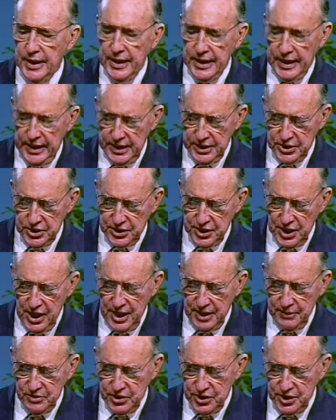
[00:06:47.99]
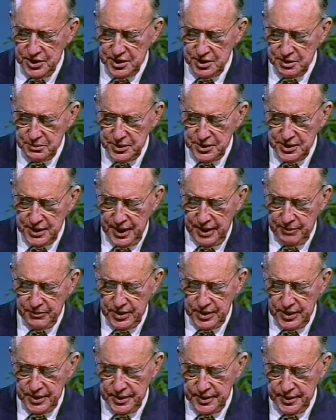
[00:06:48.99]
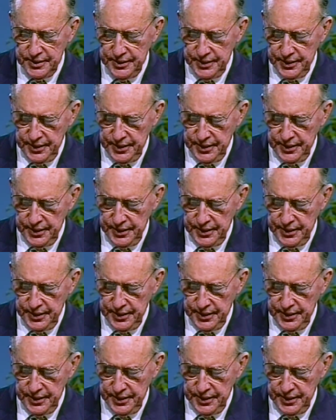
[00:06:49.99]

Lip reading: Each time Jesus was tempted,